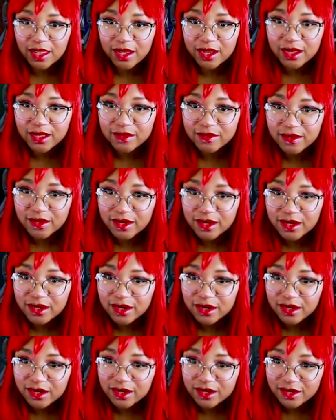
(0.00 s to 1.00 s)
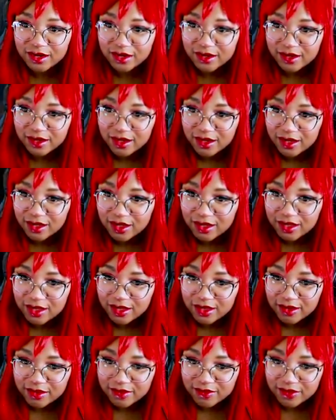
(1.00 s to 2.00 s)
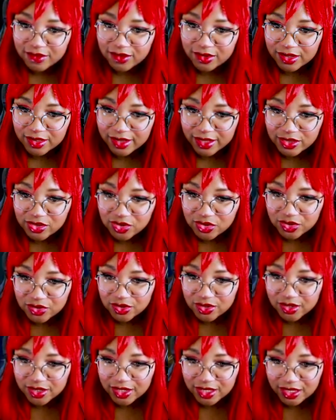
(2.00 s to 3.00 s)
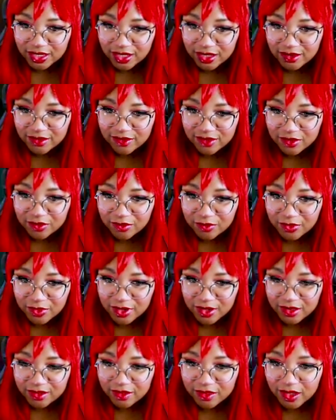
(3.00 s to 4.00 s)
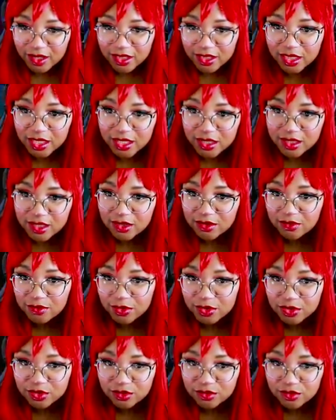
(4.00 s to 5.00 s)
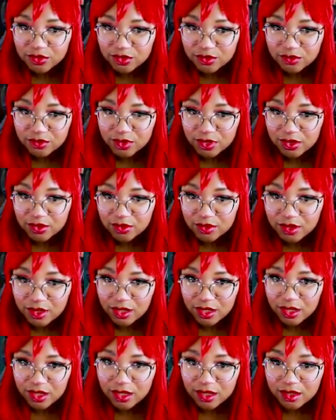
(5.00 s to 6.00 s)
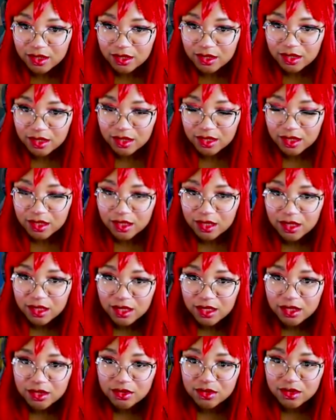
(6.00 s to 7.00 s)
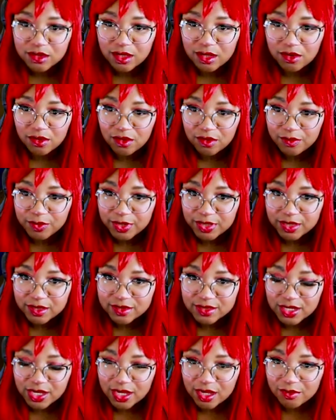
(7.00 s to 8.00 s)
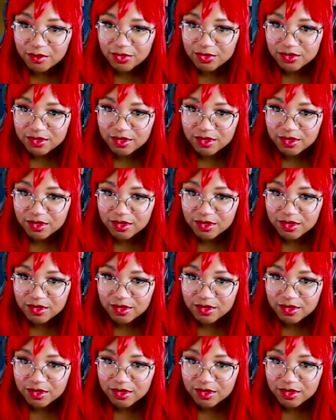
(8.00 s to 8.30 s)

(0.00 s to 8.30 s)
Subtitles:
like, is there a ledger or a key somewhere that's this is what you should recreate? Should they all be the same or